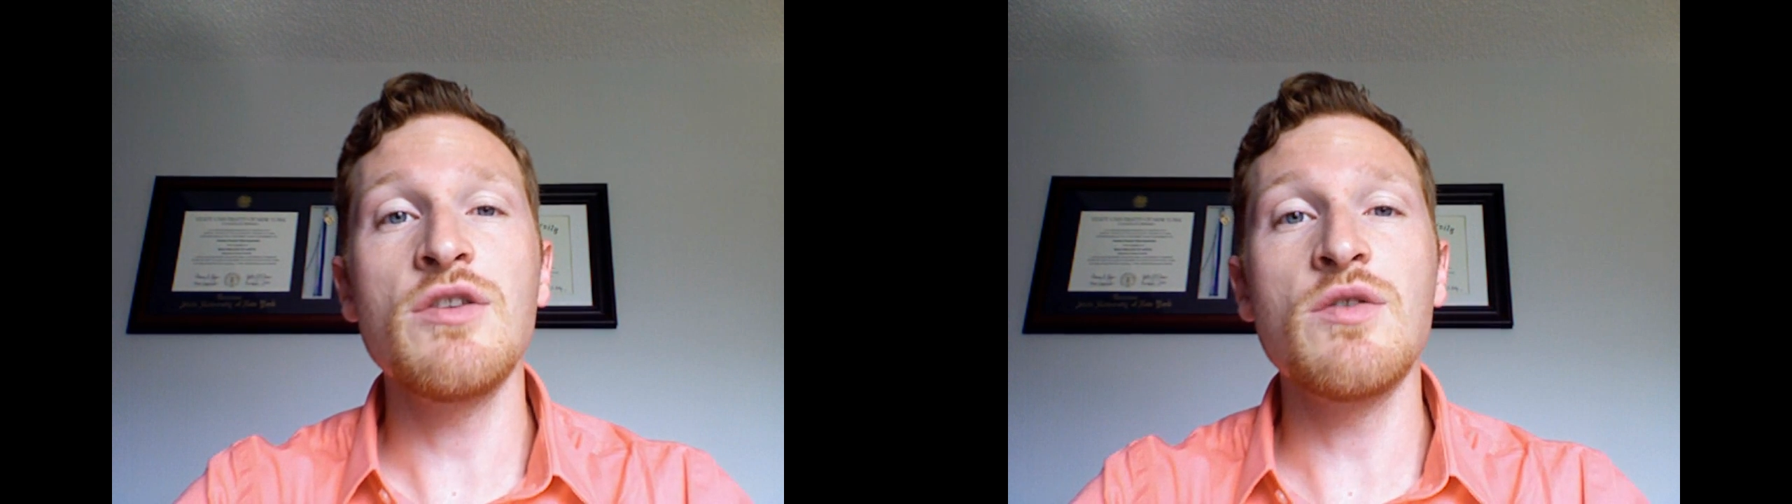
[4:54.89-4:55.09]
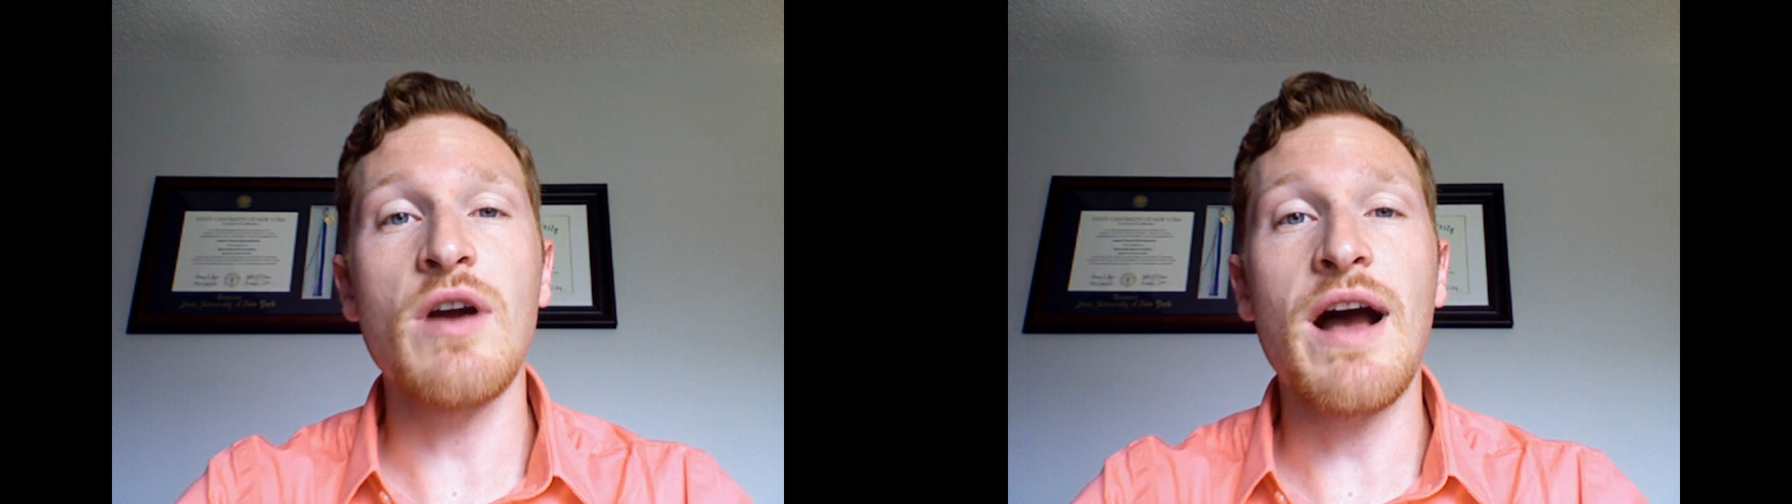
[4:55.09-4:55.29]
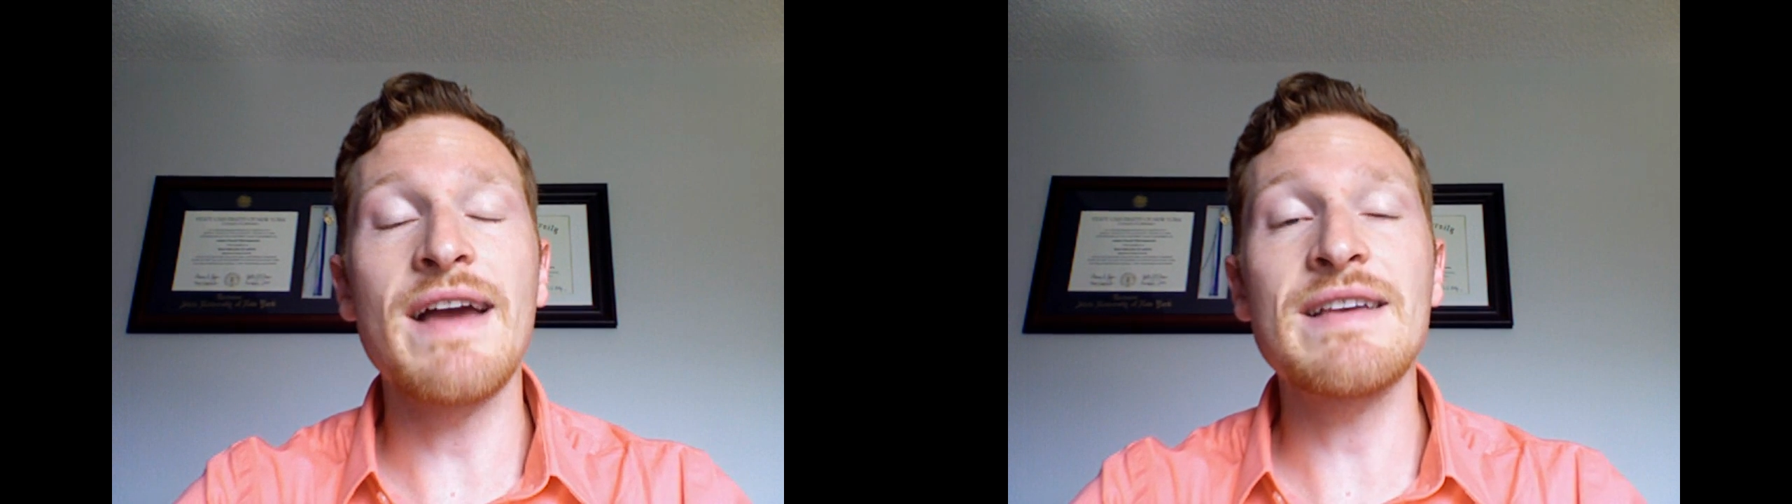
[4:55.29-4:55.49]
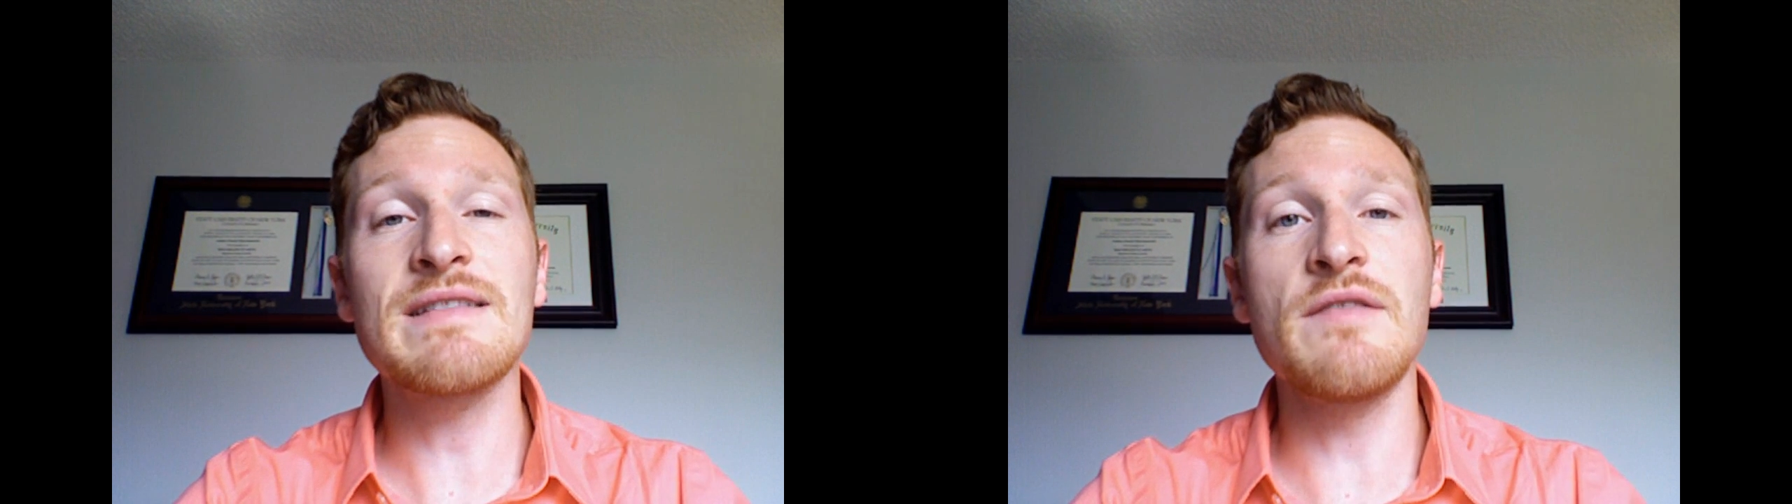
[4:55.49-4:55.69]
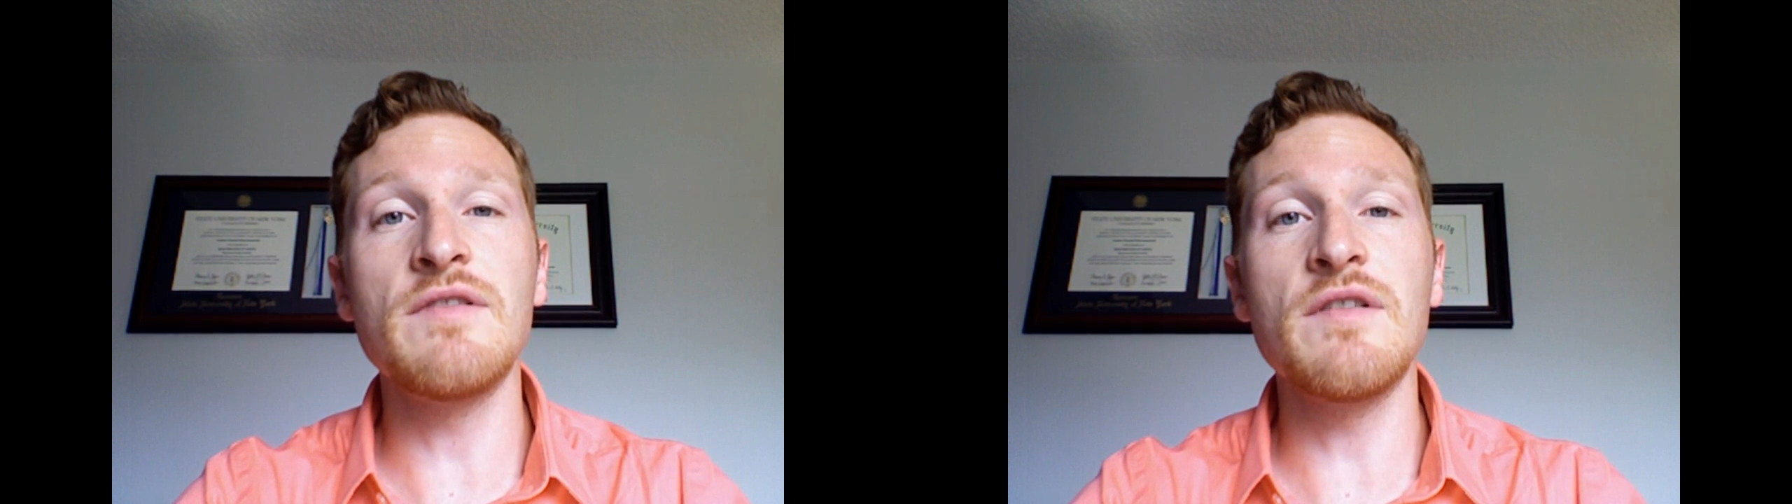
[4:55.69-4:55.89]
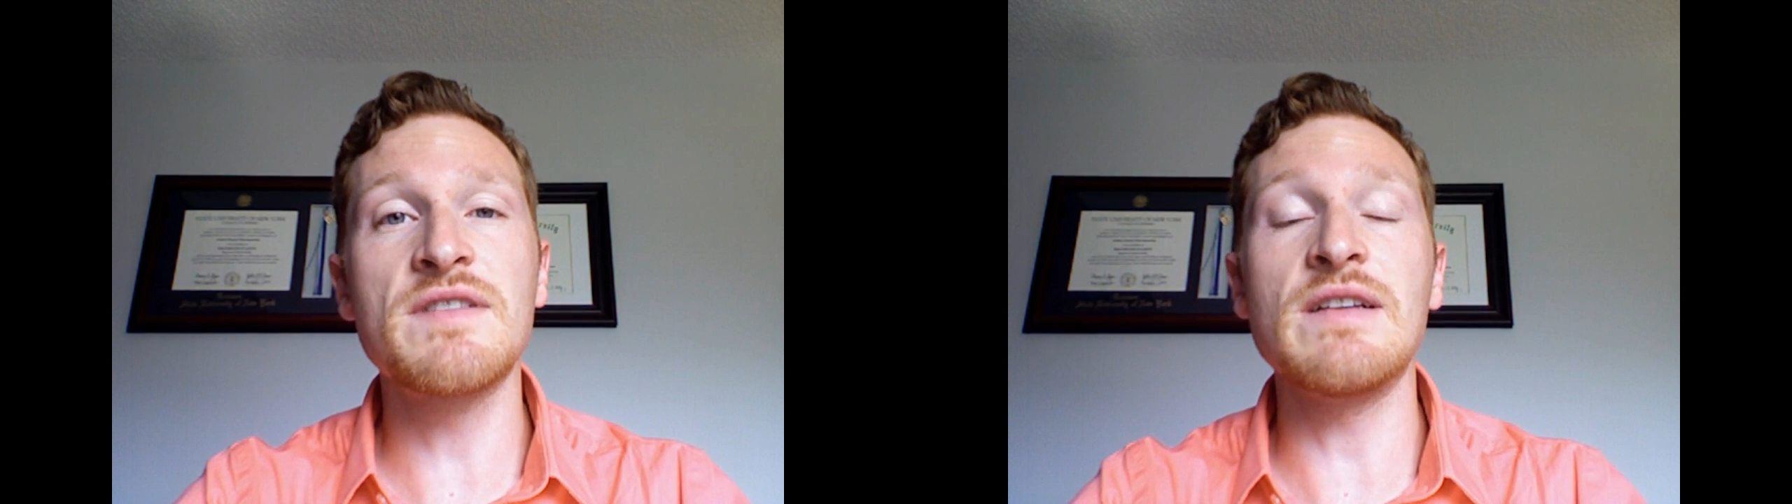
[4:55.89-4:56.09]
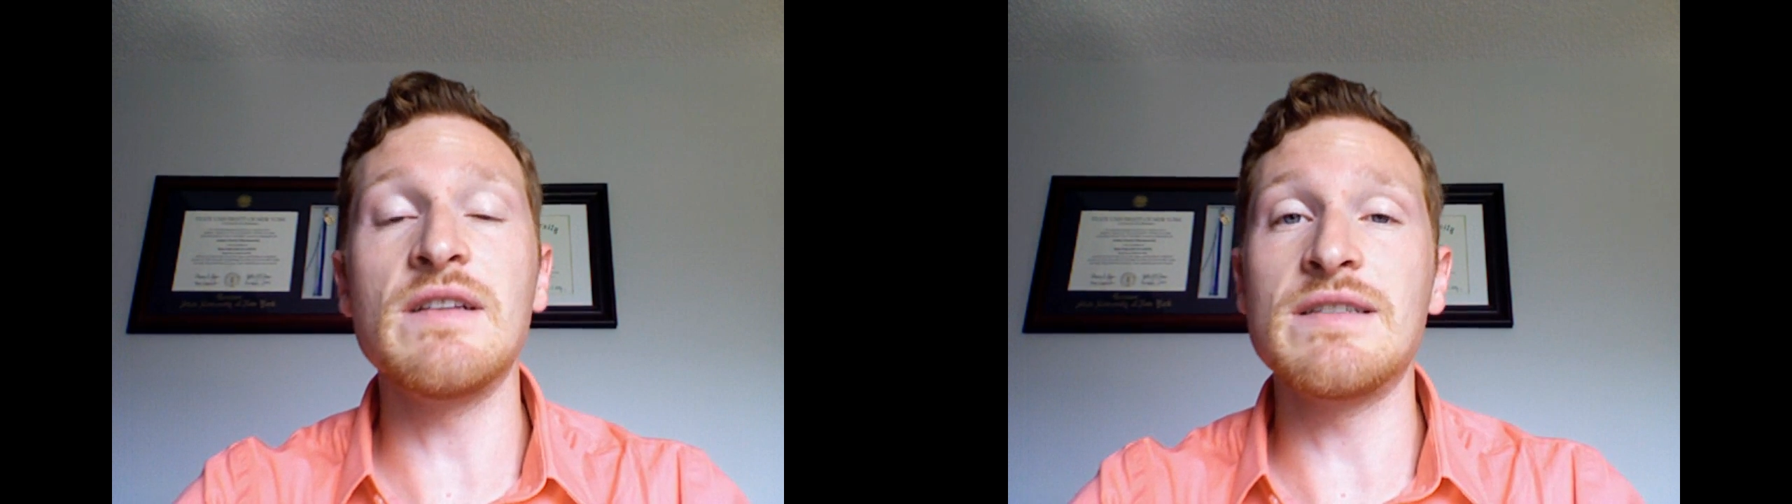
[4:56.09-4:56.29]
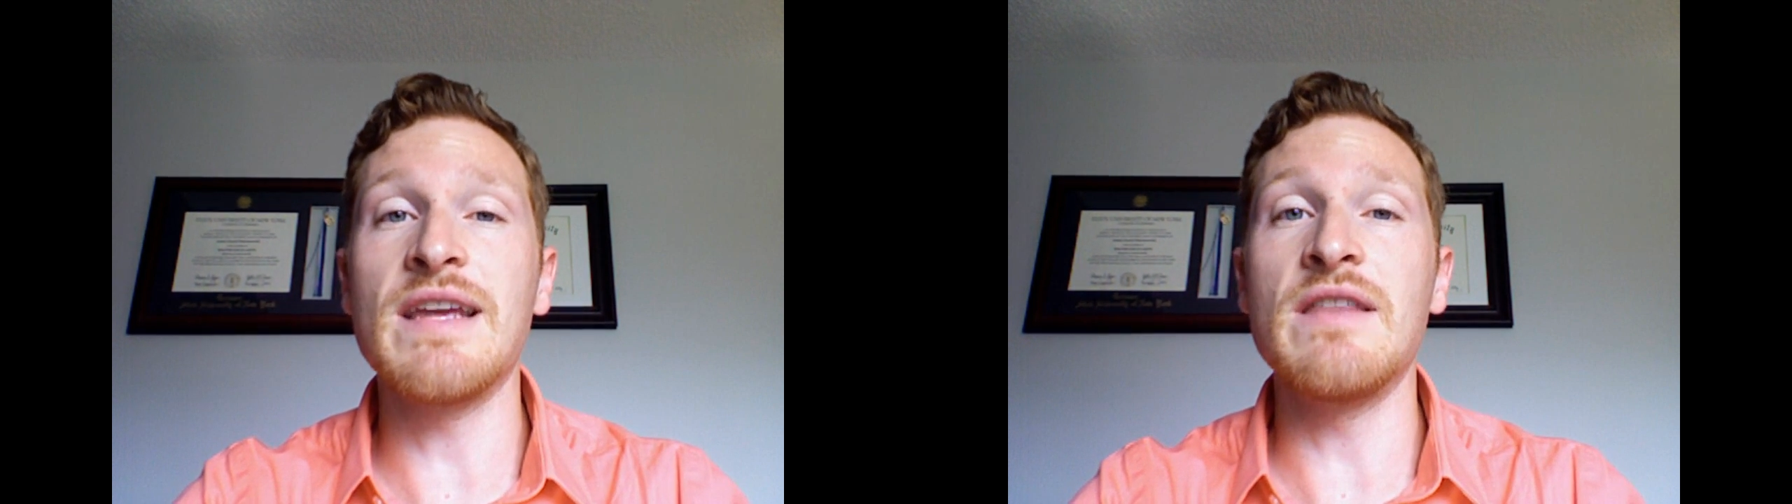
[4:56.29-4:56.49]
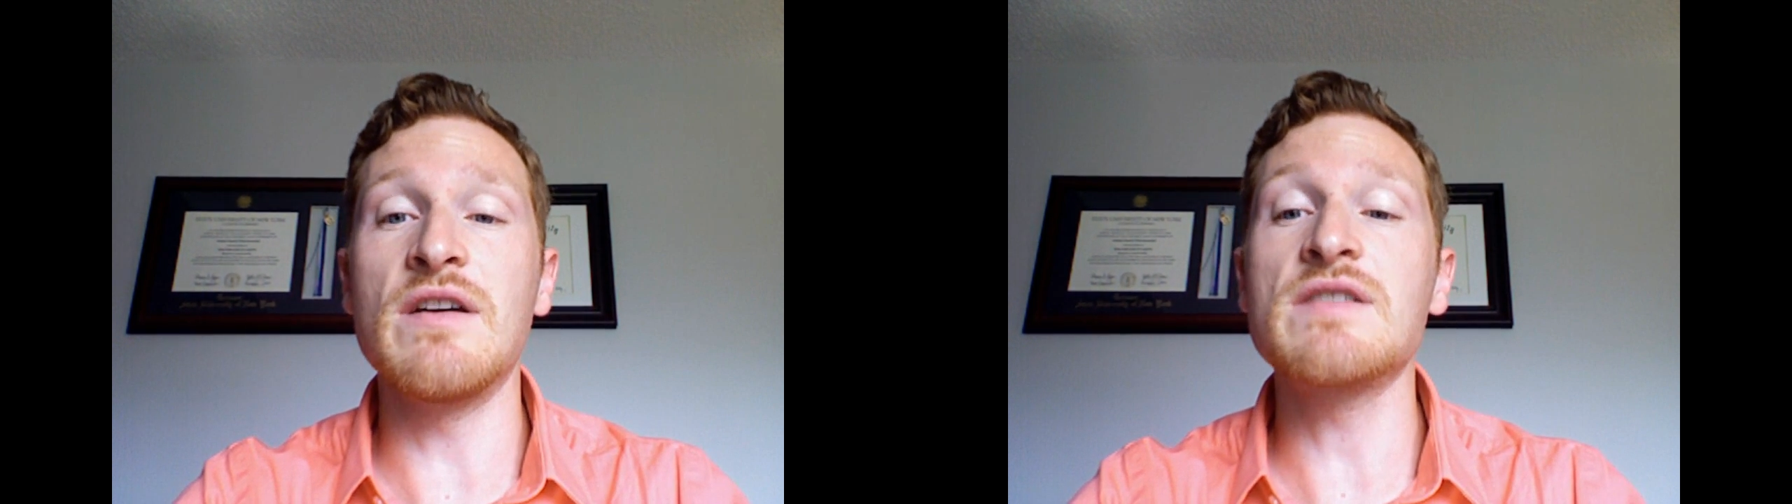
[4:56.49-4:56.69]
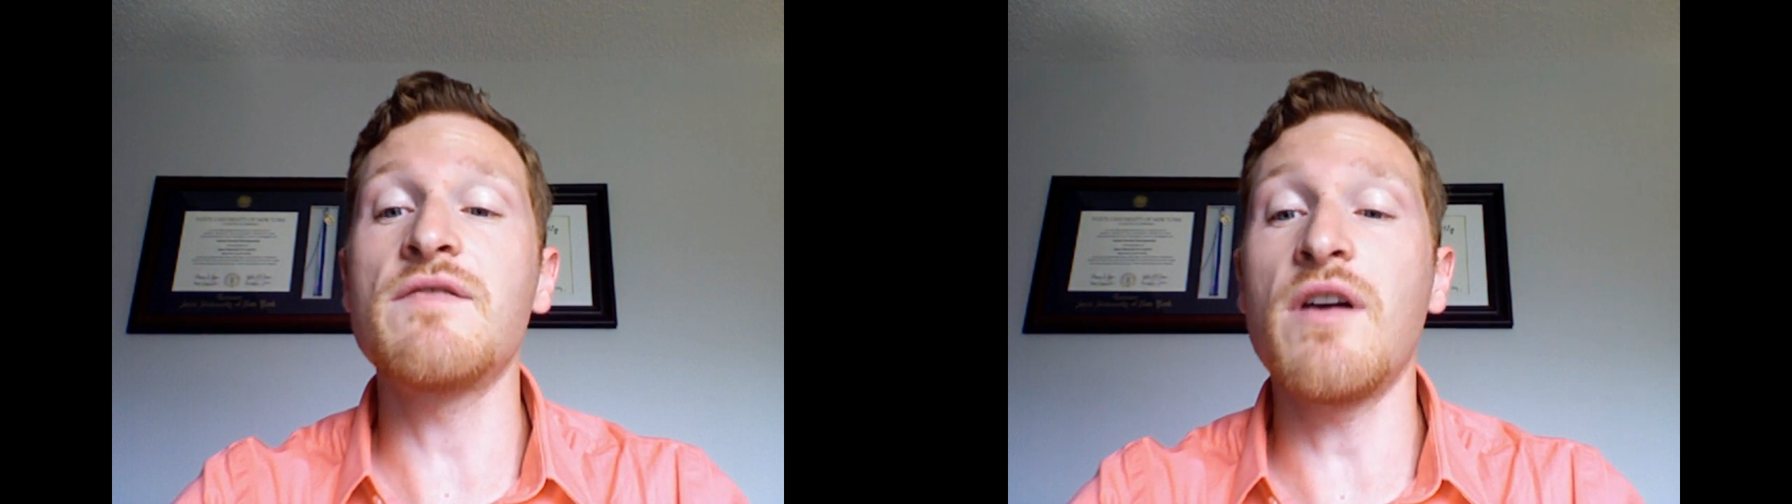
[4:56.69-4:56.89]
your highest level of skill attained
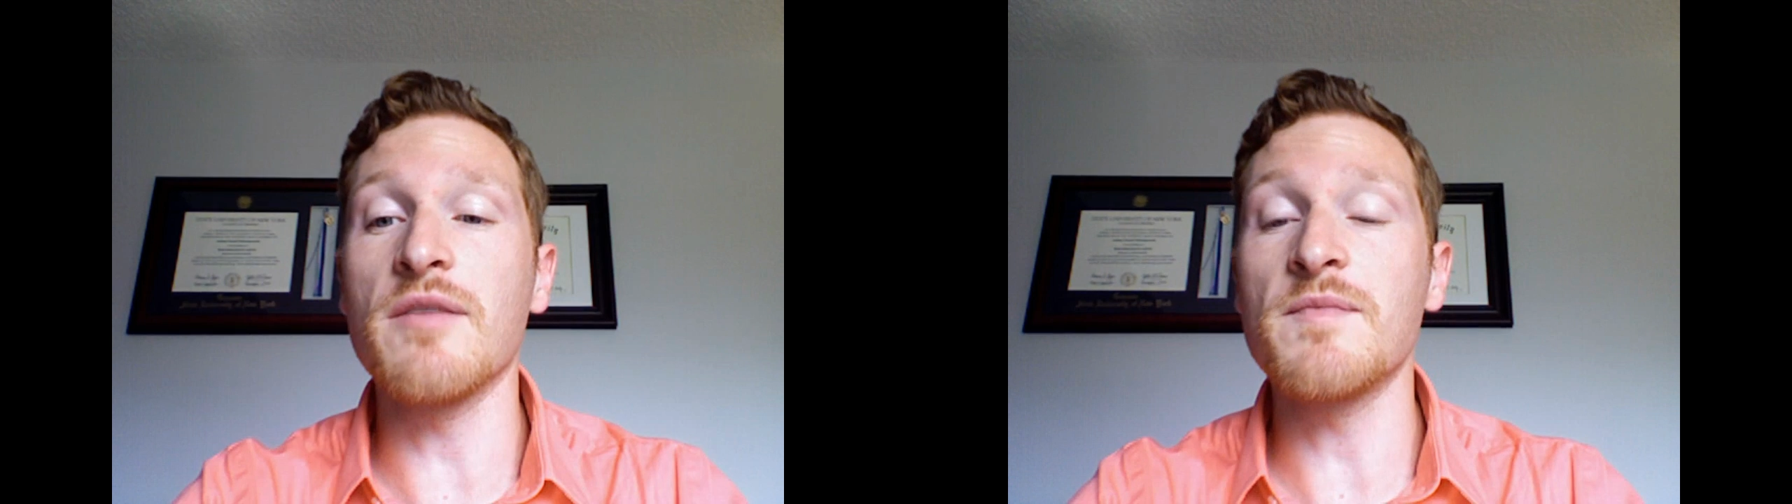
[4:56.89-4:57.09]
thus far.